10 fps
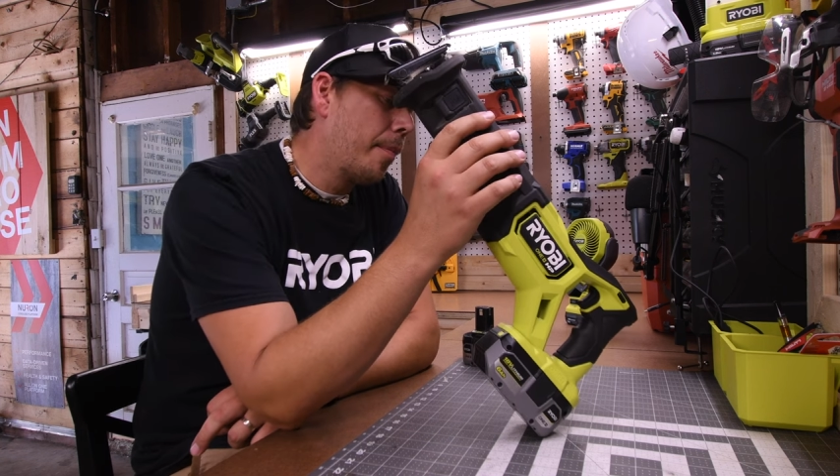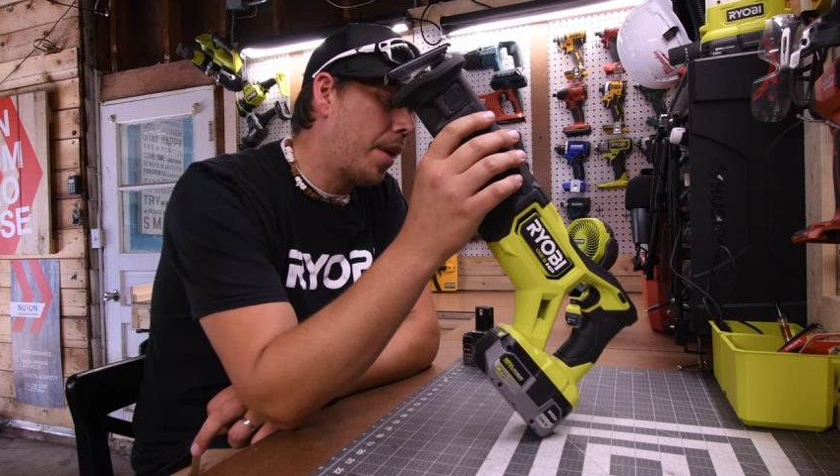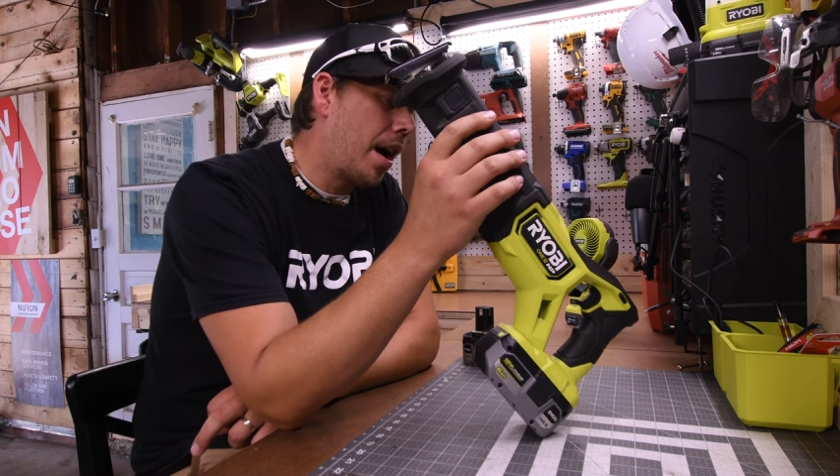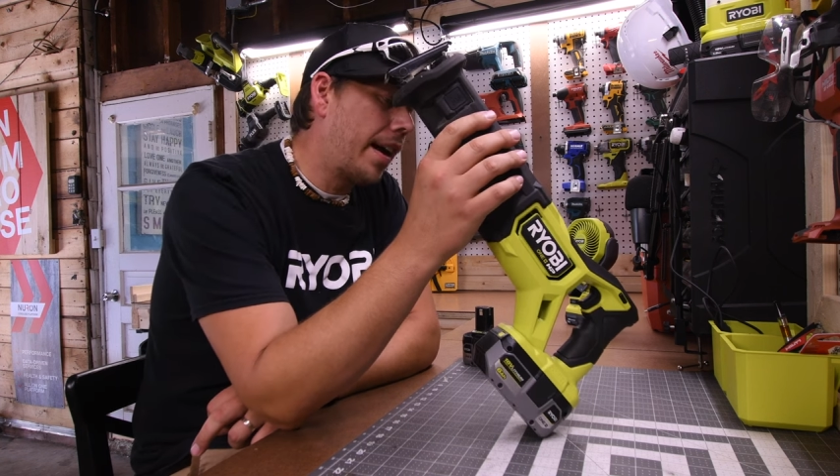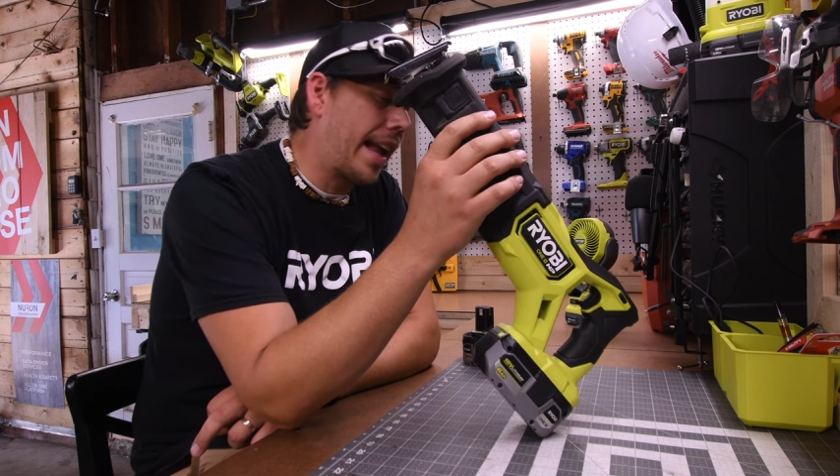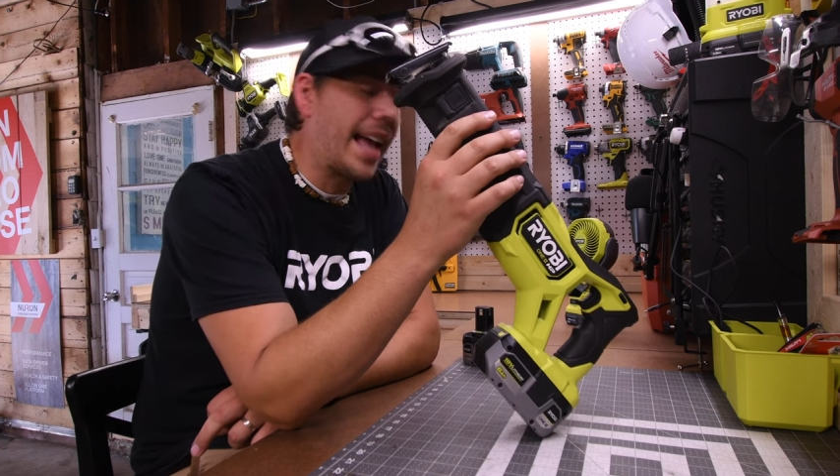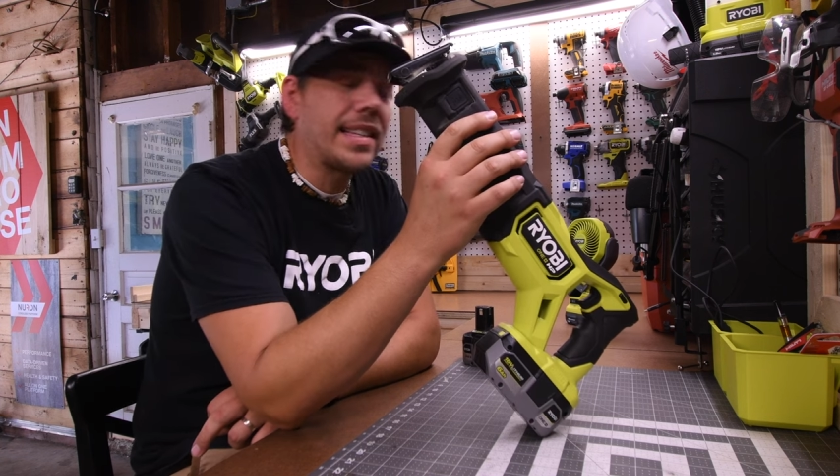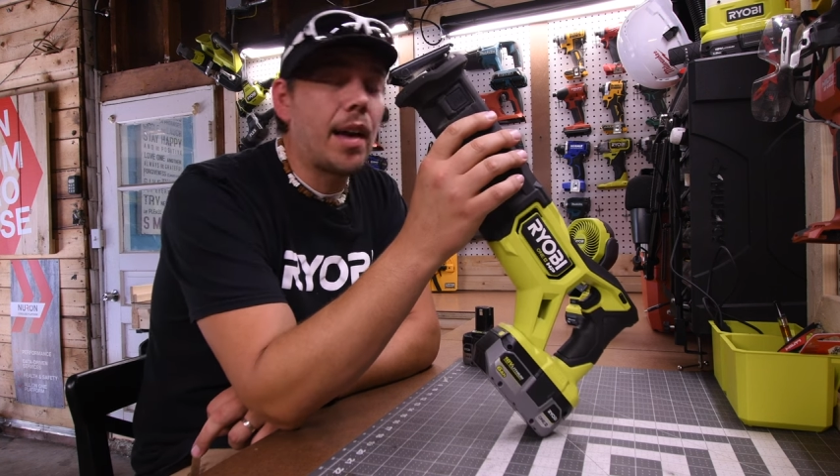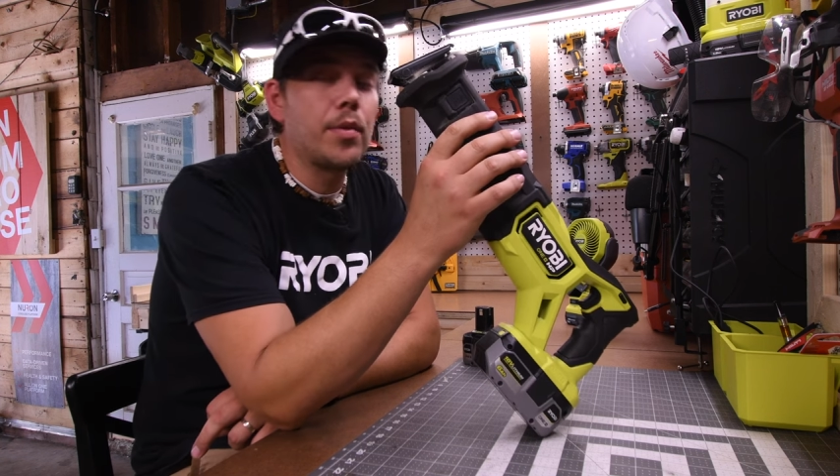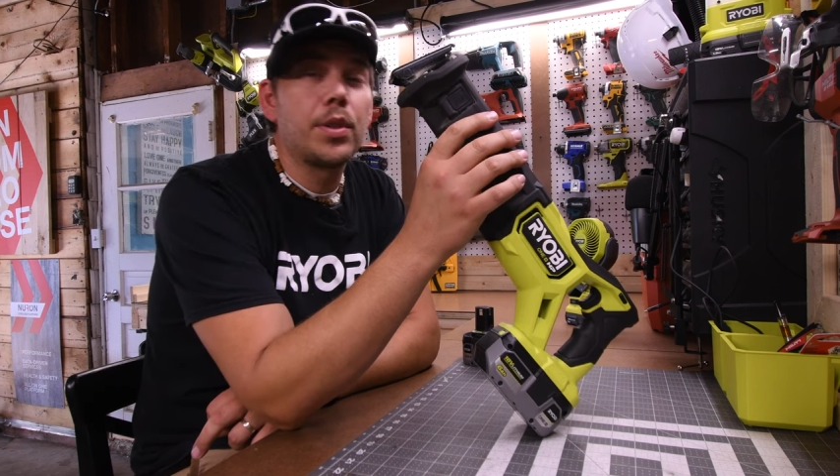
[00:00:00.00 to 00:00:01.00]
But as
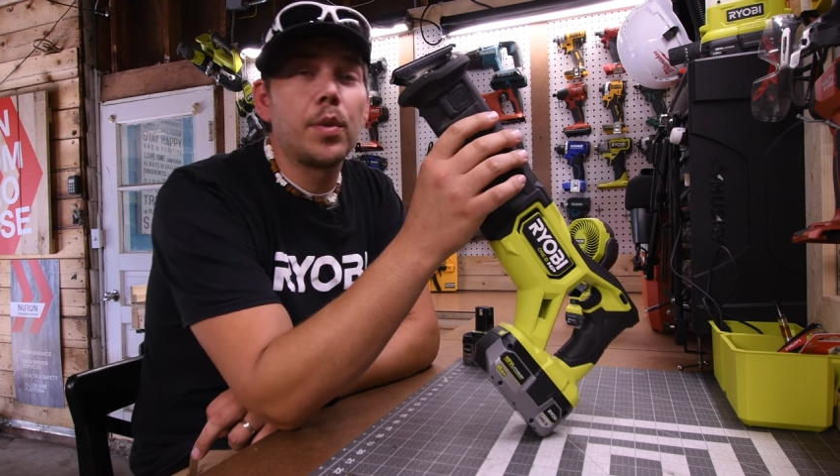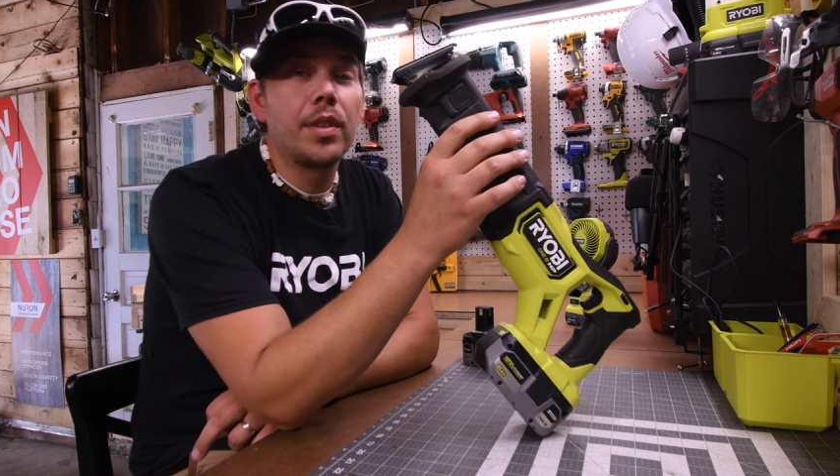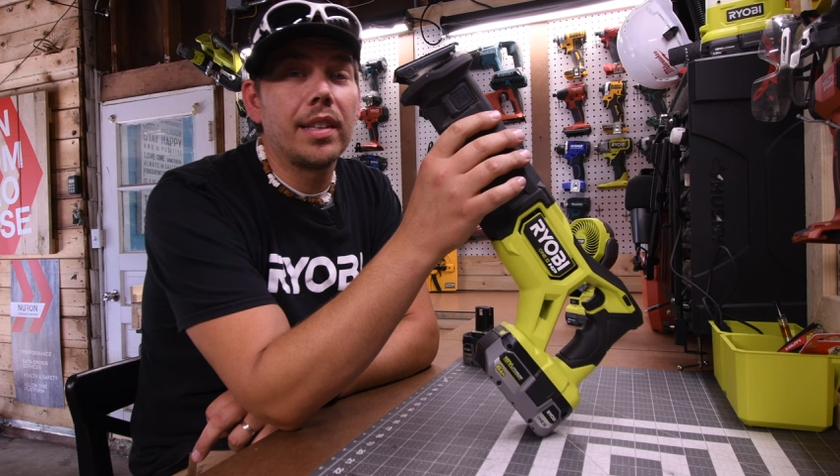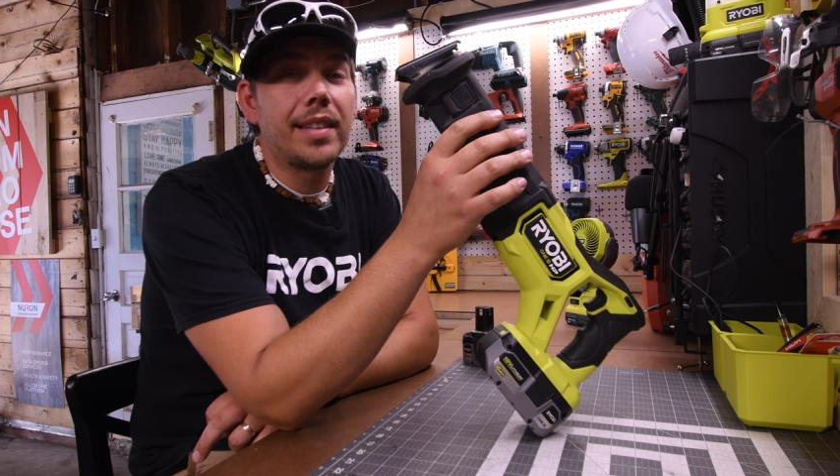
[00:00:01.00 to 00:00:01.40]
I was doing the